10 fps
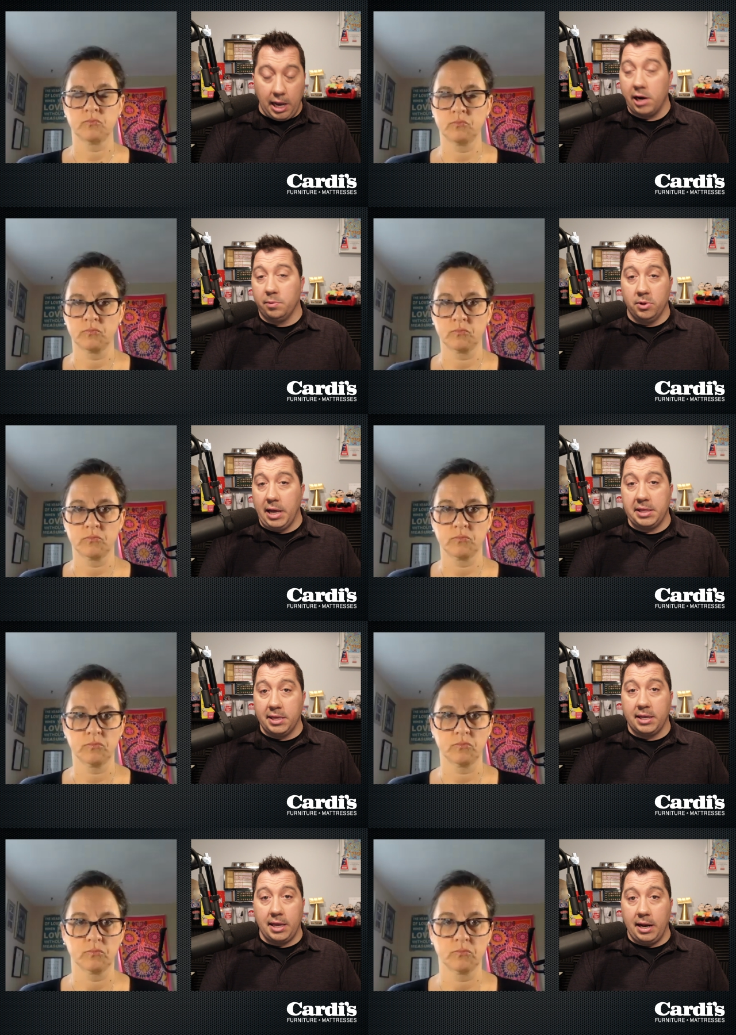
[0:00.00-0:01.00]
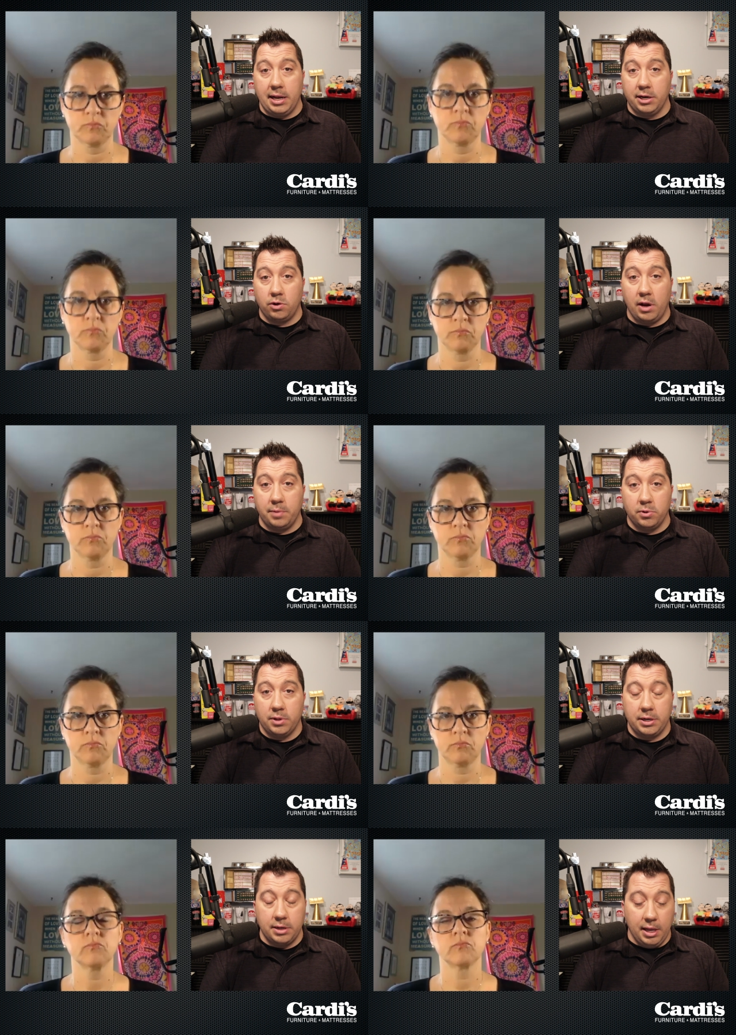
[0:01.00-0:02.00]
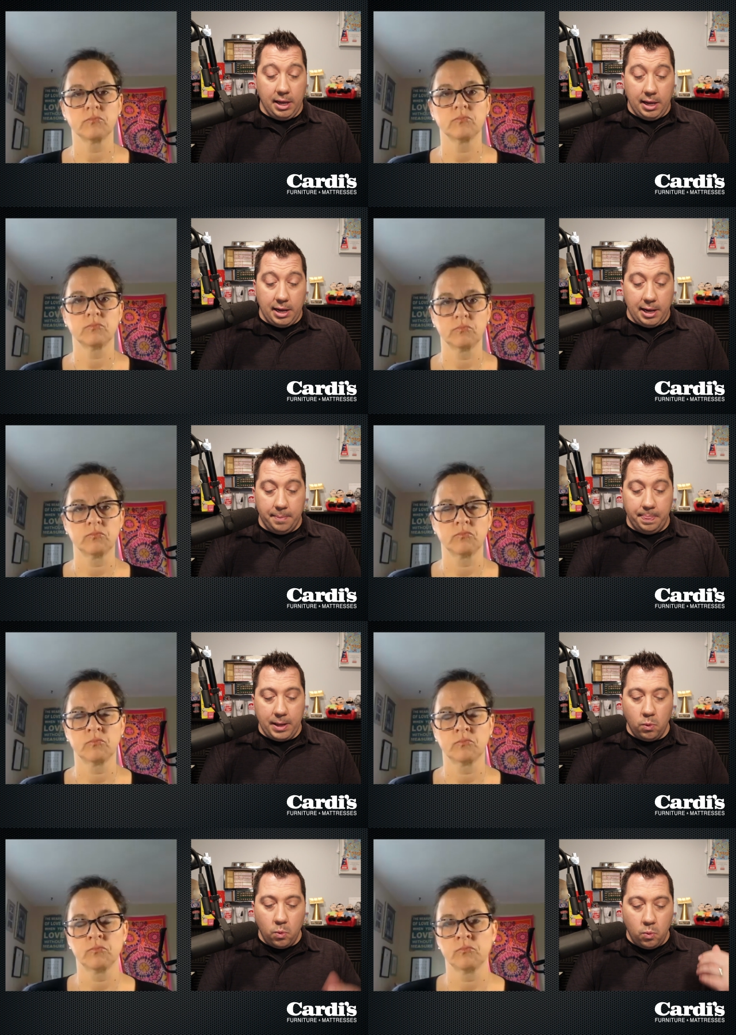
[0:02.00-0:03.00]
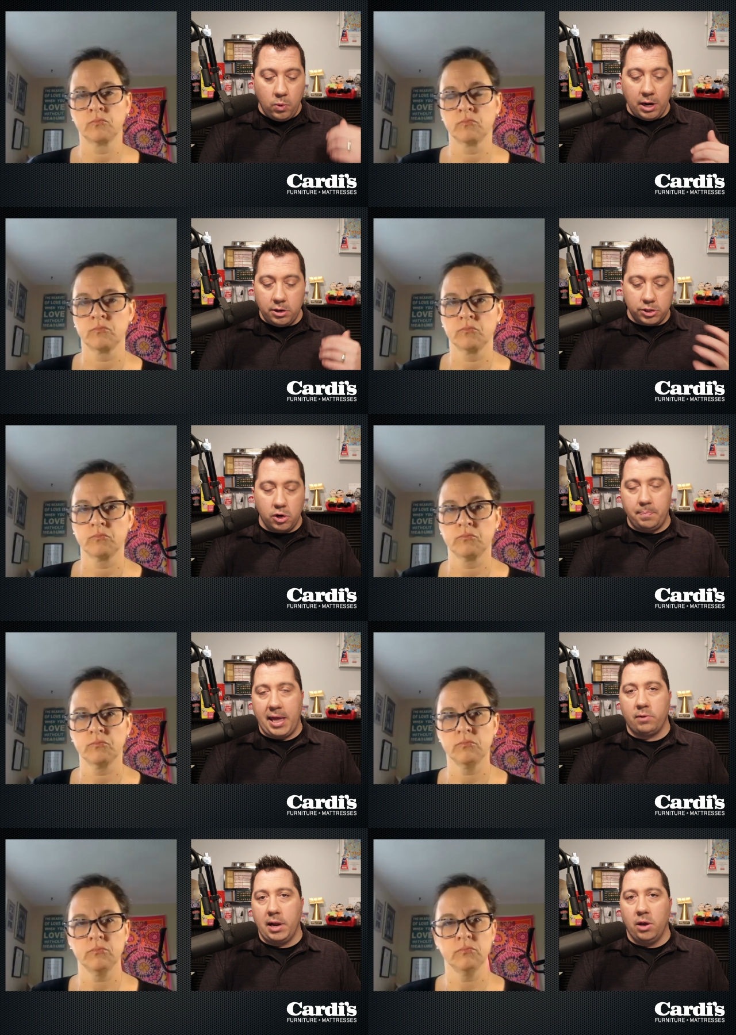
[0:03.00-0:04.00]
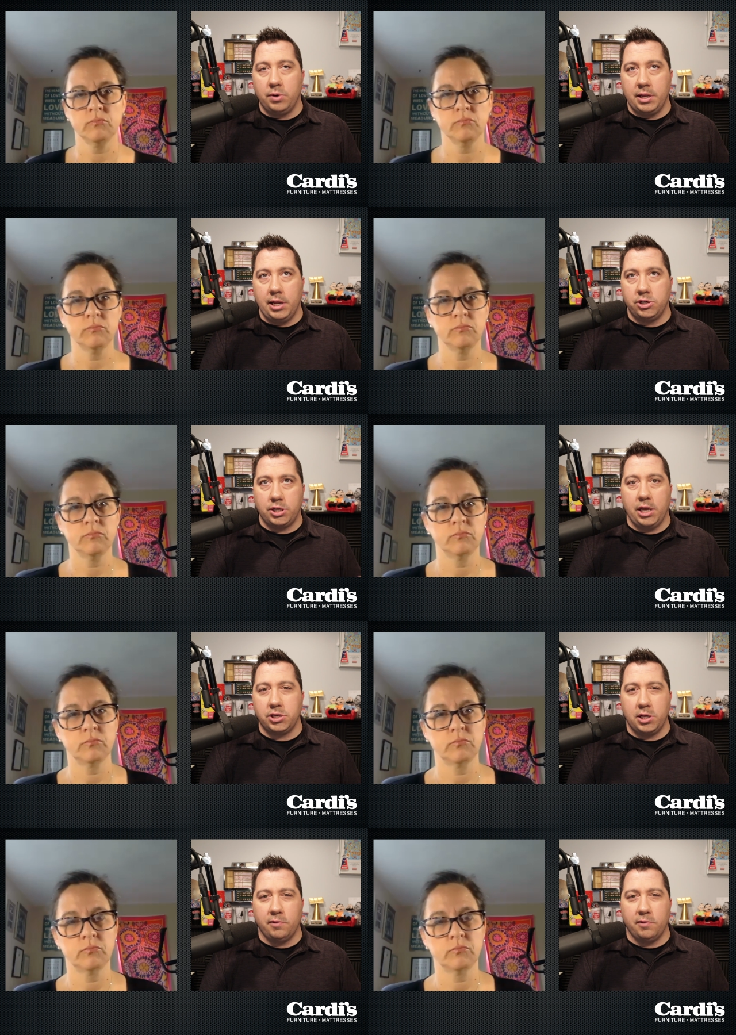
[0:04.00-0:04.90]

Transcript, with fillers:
Speaker 1: honorable i think and, and incredible and um, where does your background in education